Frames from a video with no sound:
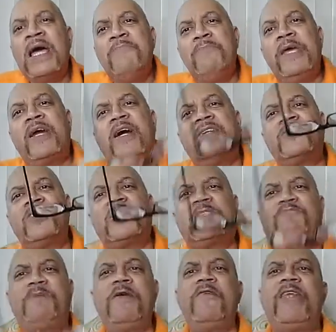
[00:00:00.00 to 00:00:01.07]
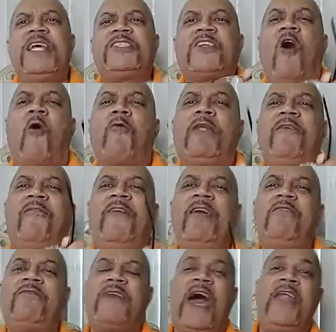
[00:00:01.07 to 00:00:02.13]
because the Spirit has already
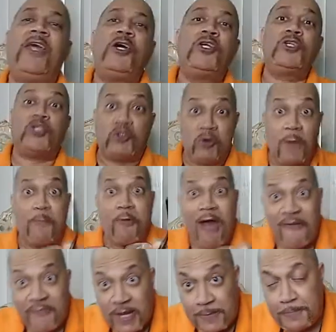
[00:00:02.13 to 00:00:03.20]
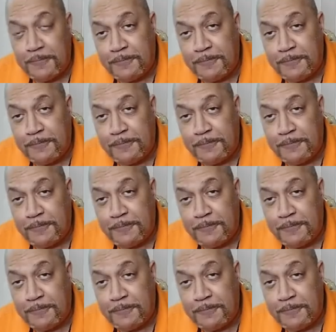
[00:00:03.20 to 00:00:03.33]
revealed that to a prophet.